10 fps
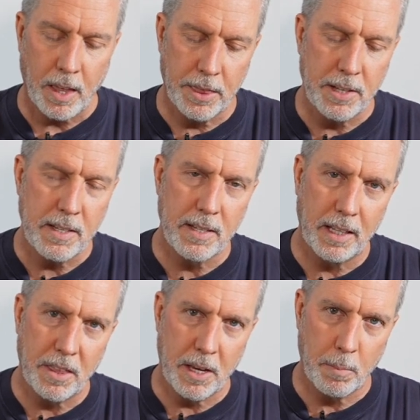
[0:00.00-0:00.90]
This is
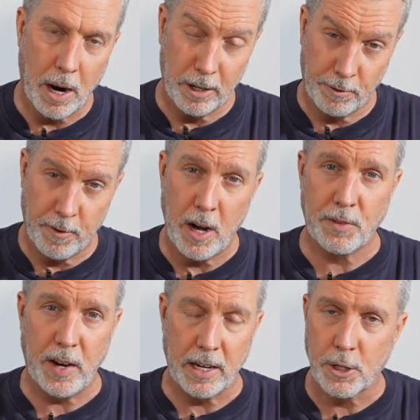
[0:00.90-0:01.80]
lithium iron
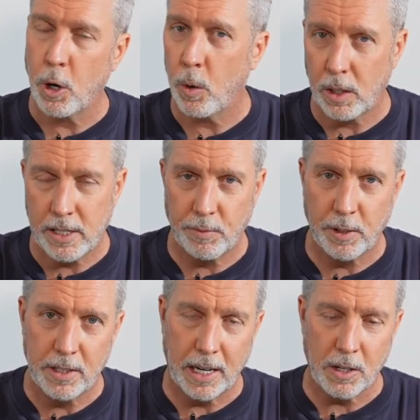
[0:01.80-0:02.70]
phosphate, totally
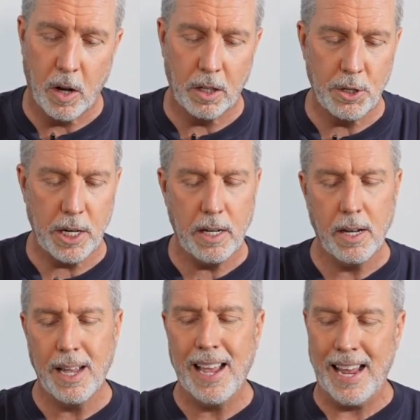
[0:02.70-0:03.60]
different technology.
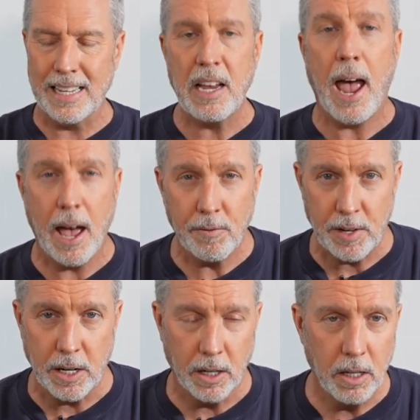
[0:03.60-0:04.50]
It's
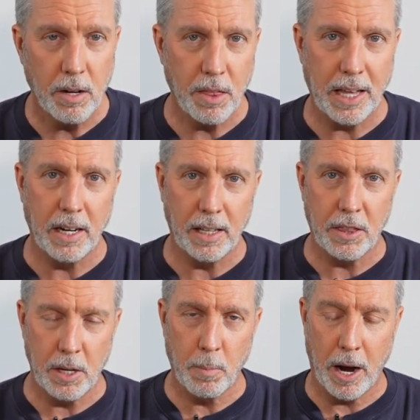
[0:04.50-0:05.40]
heavier than a
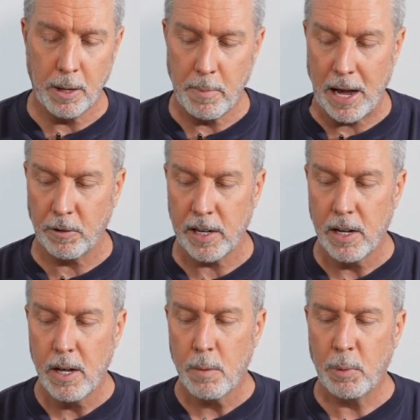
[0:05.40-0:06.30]
lithium ion battery,
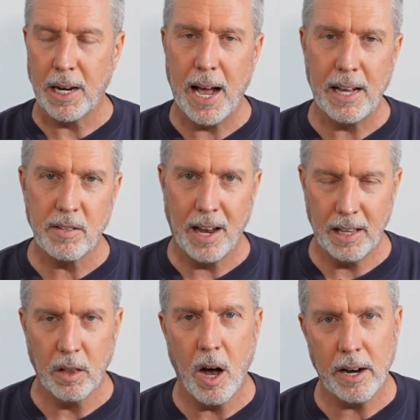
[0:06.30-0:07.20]
but it has
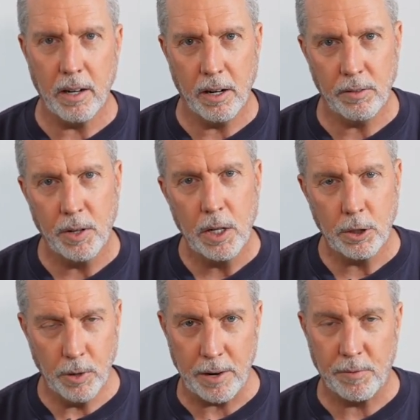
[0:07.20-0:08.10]
a lot of
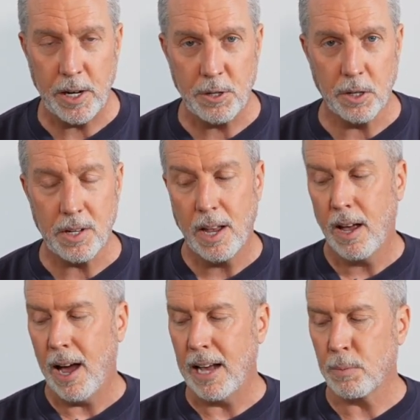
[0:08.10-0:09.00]
great features.
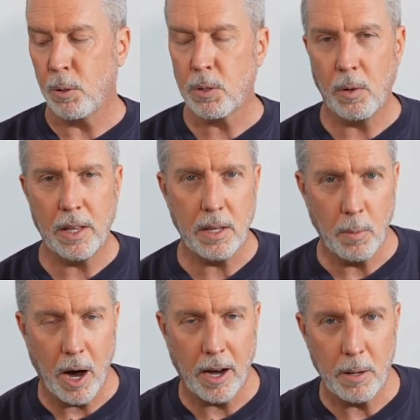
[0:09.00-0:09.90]
As opposed to a
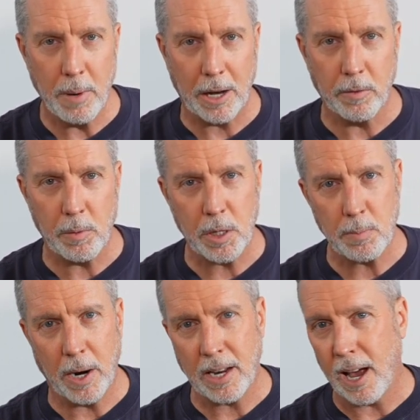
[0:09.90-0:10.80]
lithium ion battery,
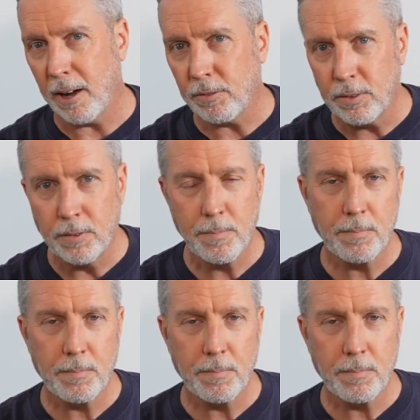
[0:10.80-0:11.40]
which might have